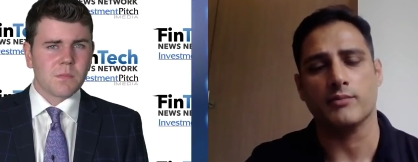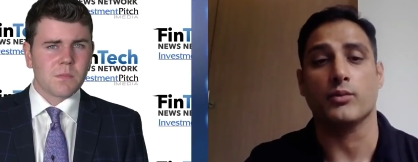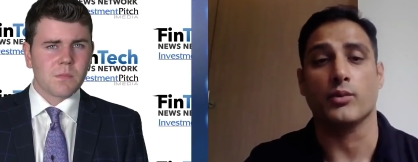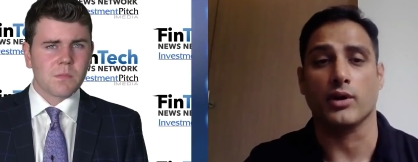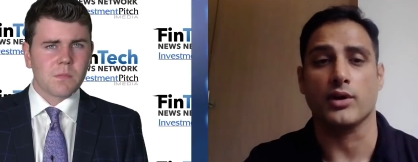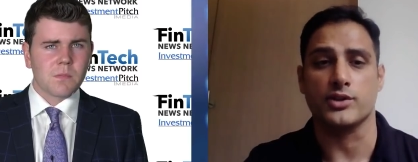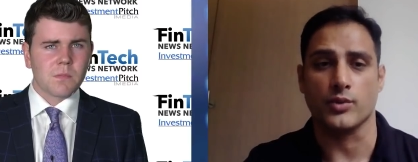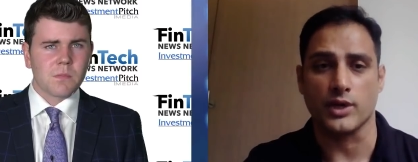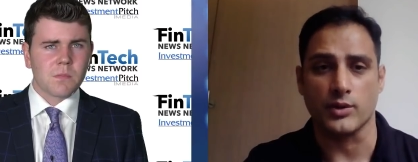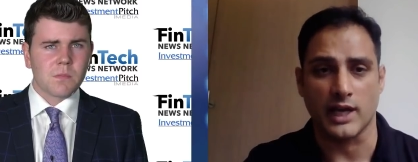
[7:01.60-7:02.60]
Speaker 1: but we're also
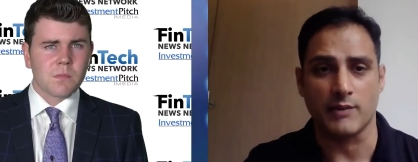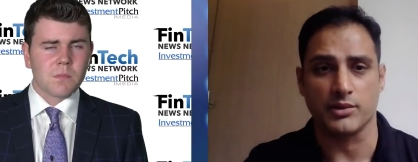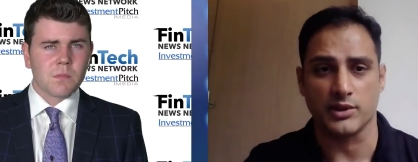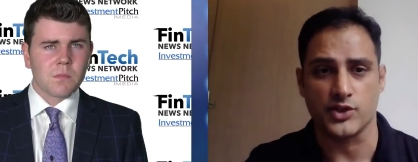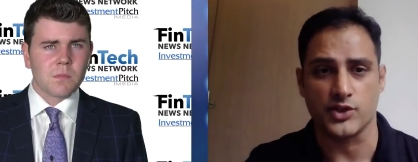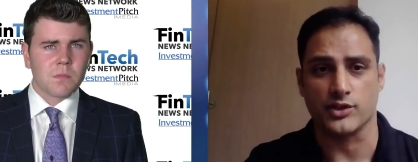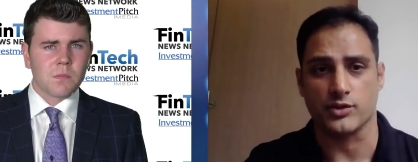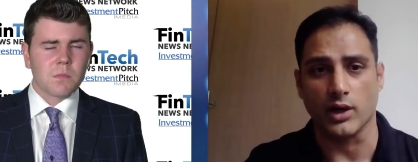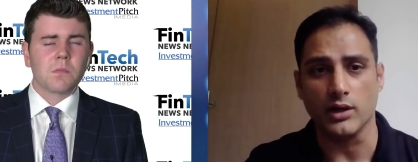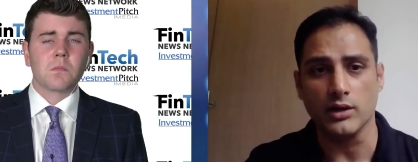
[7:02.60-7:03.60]
working with Hyperledger as
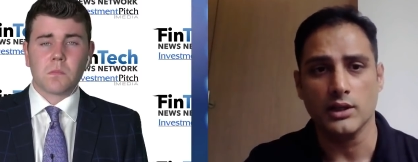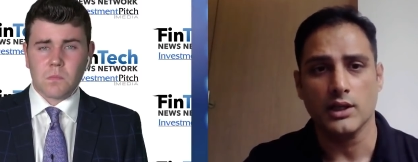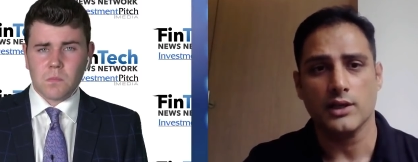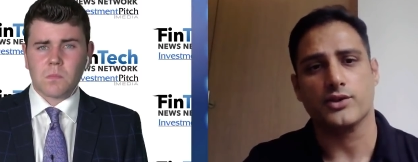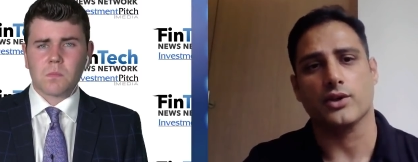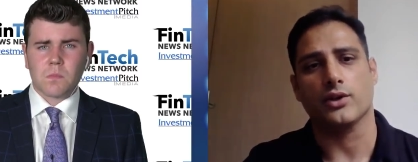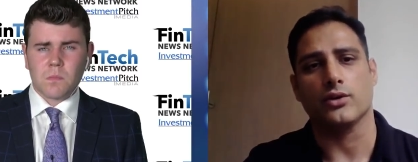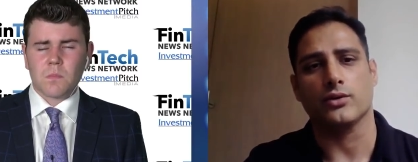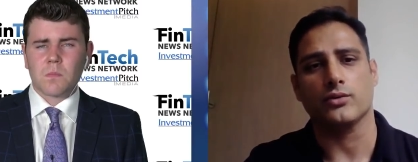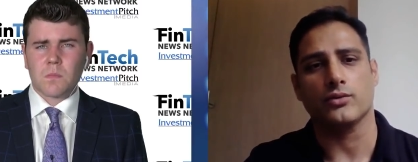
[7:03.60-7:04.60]
well.
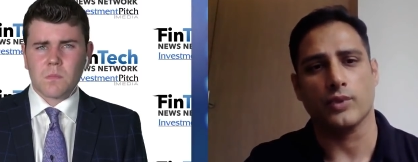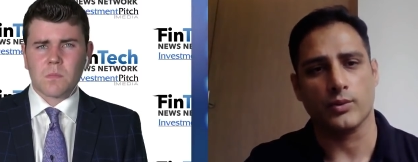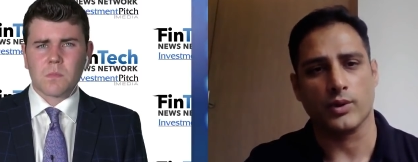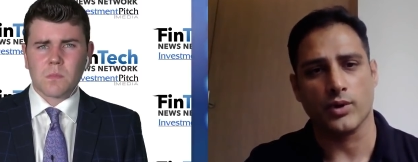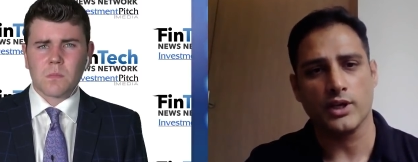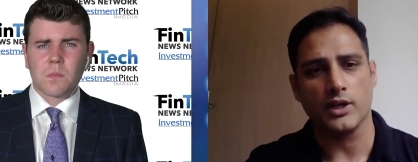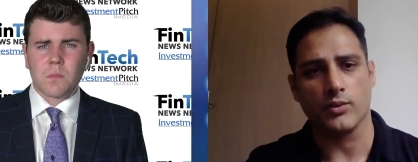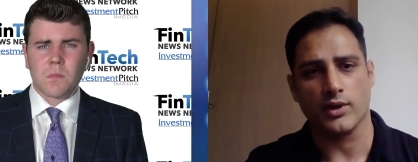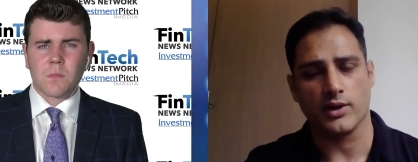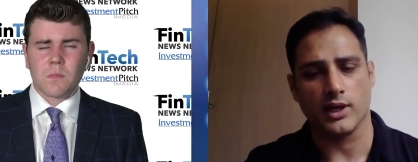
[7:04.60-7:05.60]
So when we're working
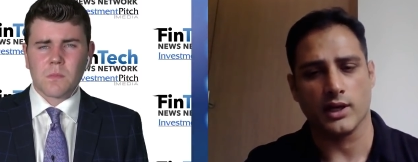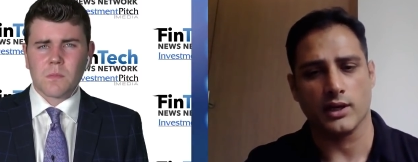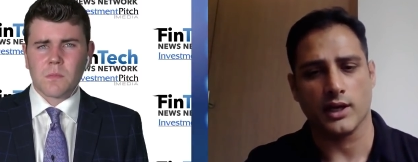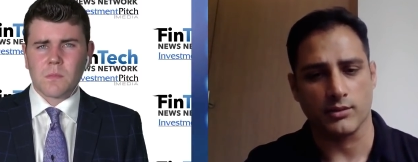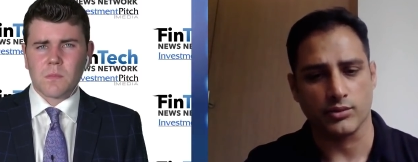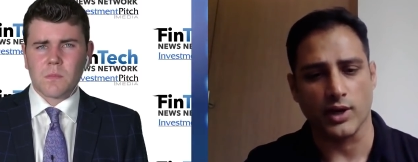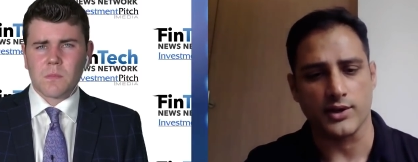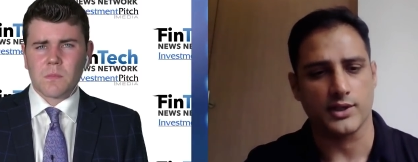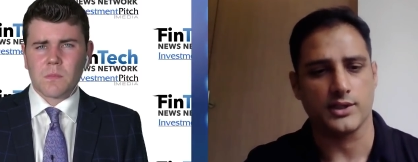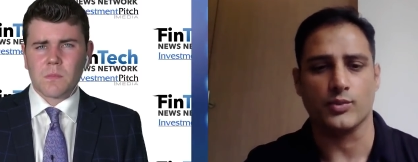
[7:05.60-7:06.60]
with uh,
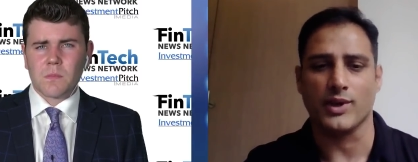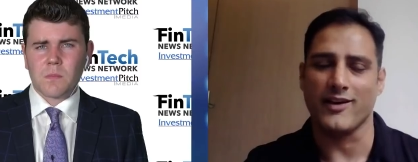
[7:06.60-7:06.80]
enterprises, we